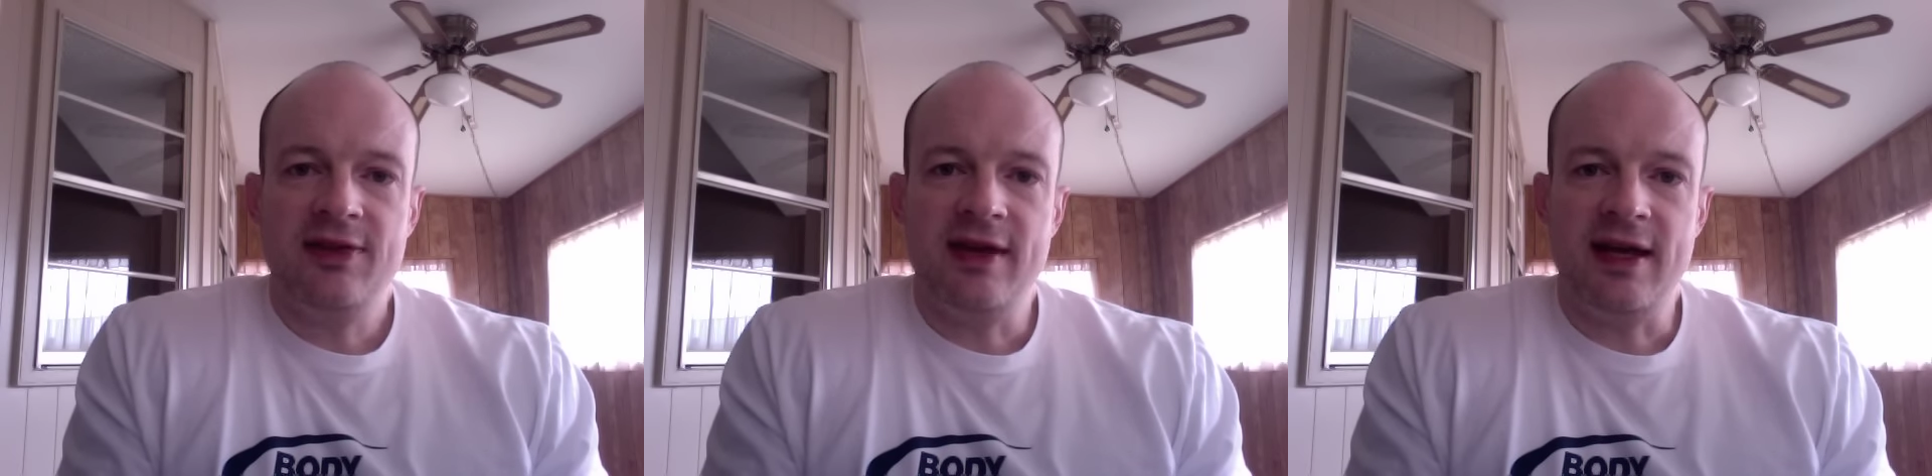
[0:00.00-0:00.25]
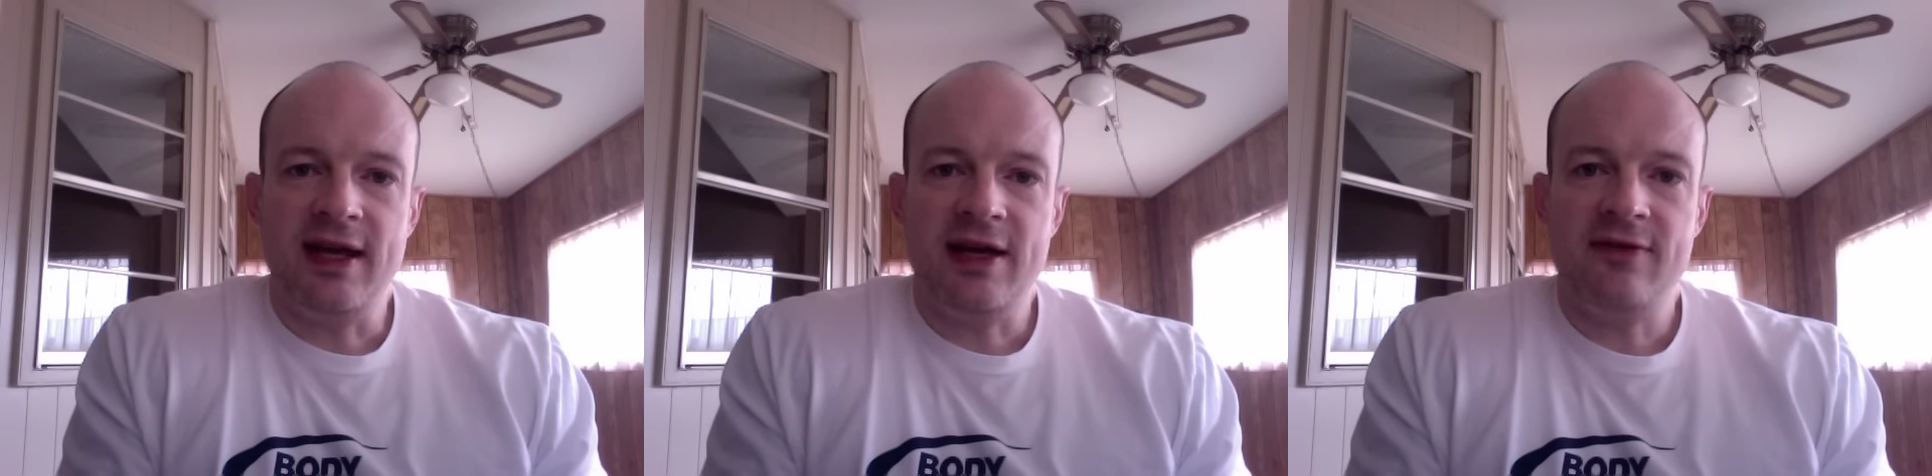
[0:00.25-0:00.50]

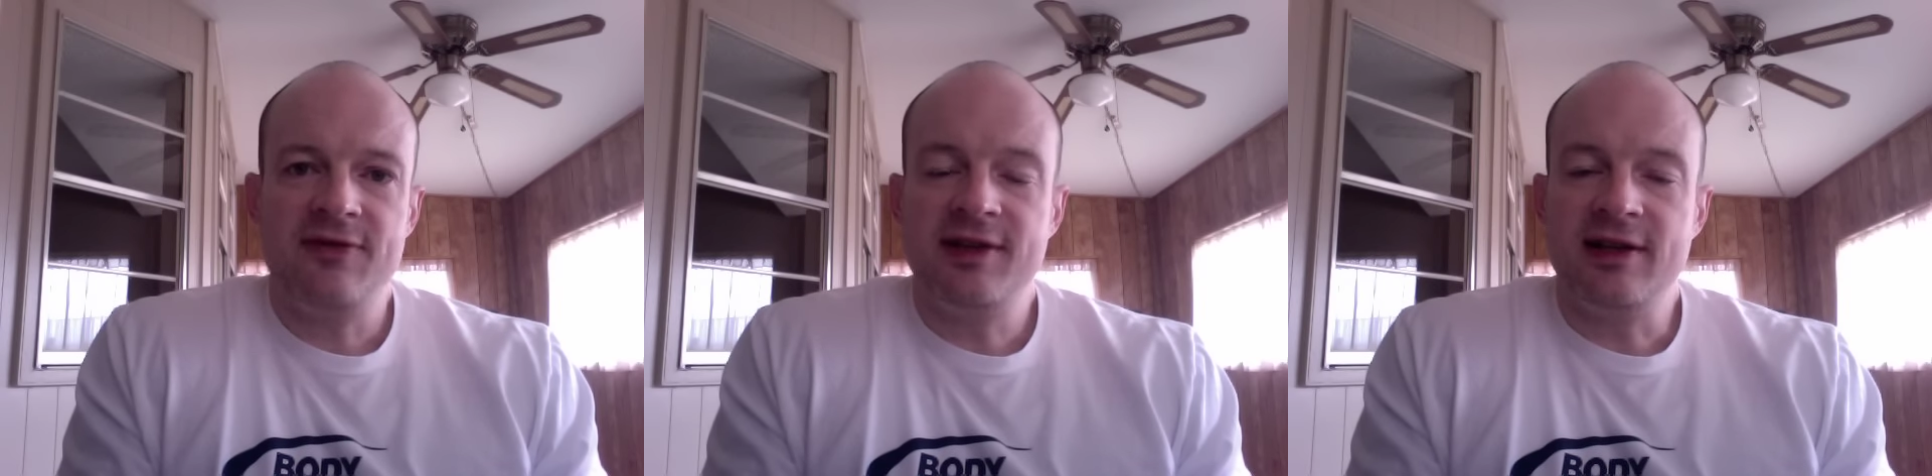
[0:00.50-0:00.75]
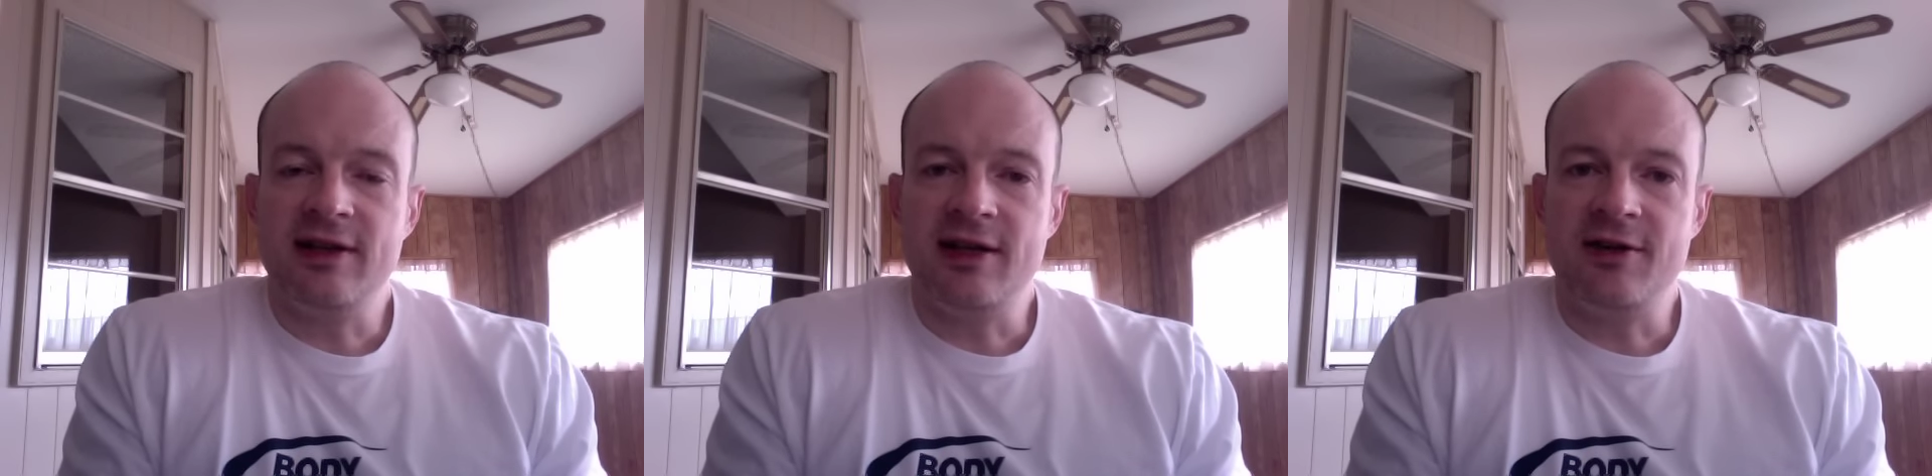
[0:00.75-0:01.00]
they have sent
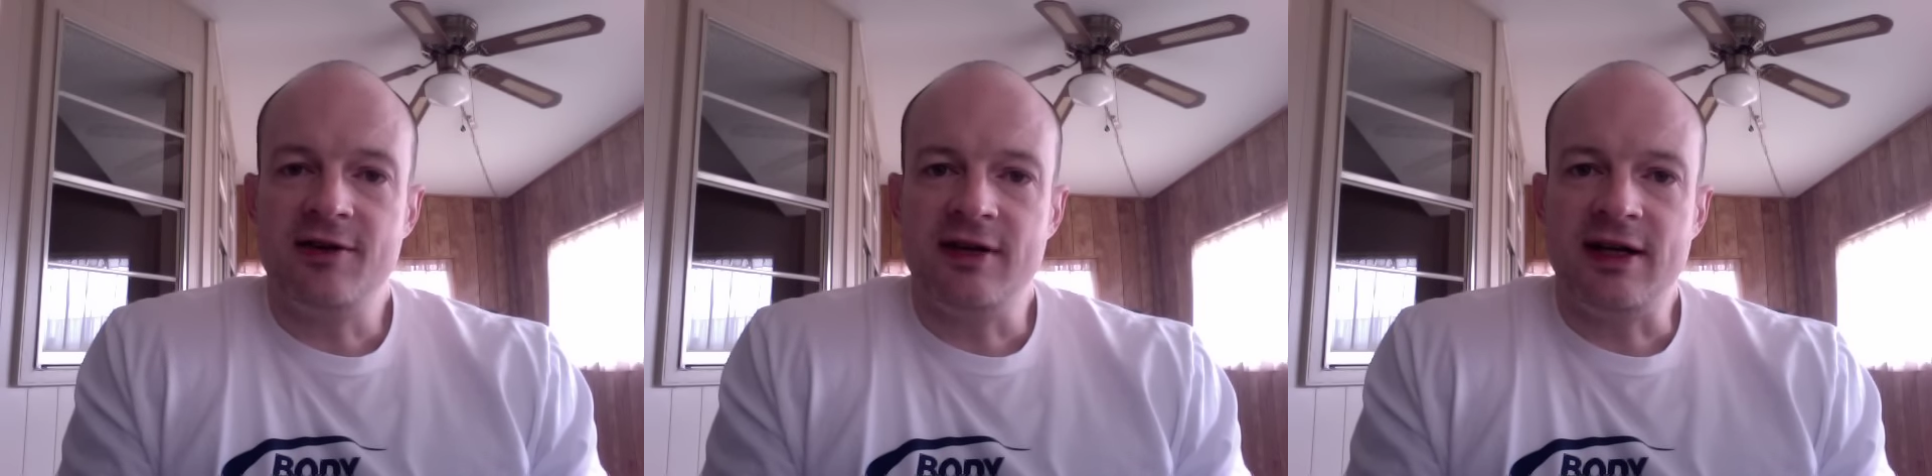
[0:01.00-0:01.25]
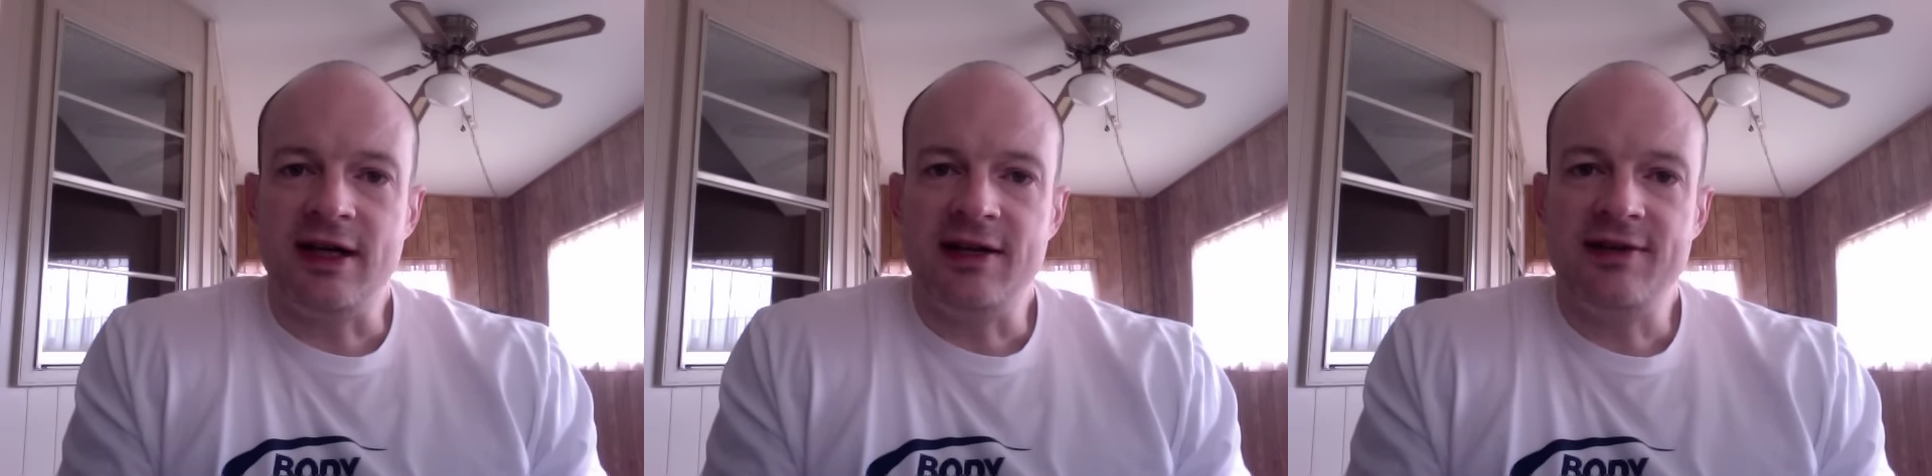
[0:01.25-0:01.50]
a letter to
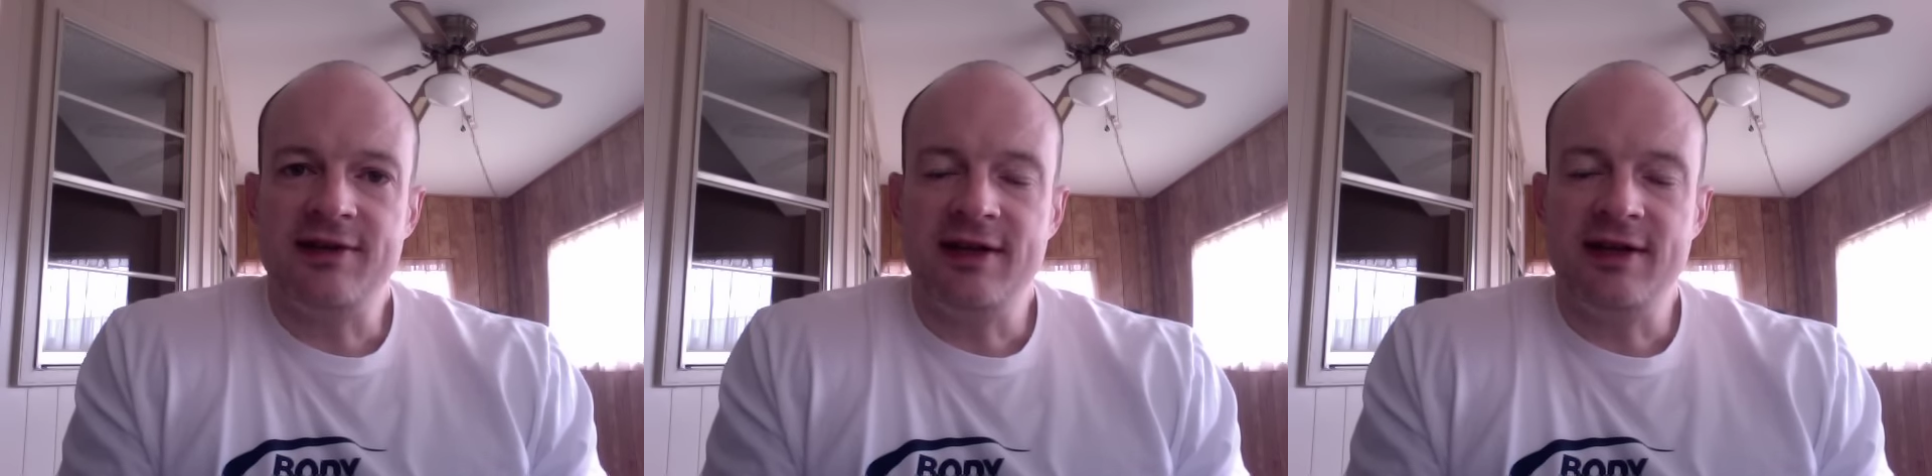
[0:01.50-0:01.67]
us,